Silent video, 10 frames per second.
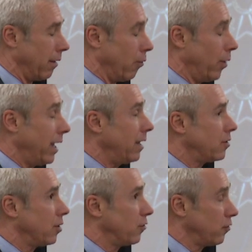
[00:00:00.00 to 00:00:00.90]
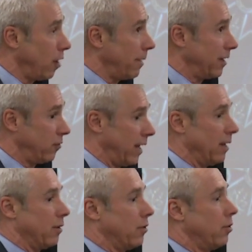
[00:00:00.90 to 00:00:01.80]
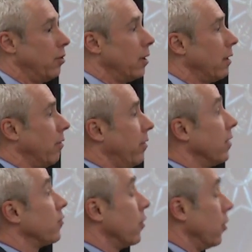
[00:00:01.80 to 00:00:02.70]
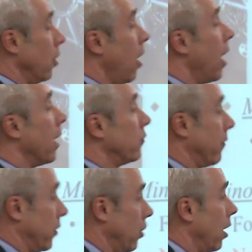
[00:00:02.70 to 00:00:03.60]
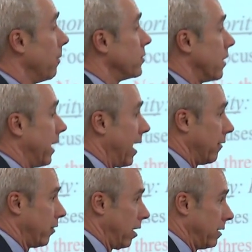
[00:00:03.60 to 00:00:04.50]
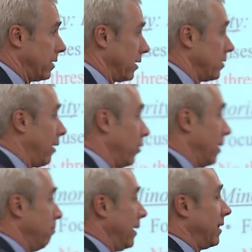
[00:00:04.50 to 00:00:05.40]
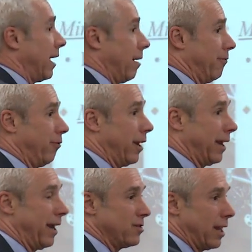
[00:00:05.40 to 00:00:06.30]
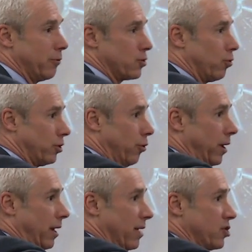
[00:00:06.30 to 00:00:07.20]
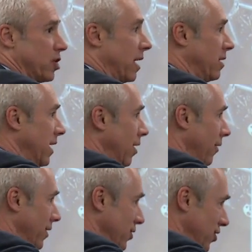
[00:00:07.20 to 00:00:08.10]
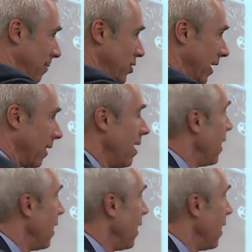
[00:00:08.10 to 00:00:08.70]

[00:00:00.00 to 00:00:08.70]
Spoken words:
we, to some extent, took this clause of the commentary out of context. I will admit that up front in case anyone's doing an SJD on this subject.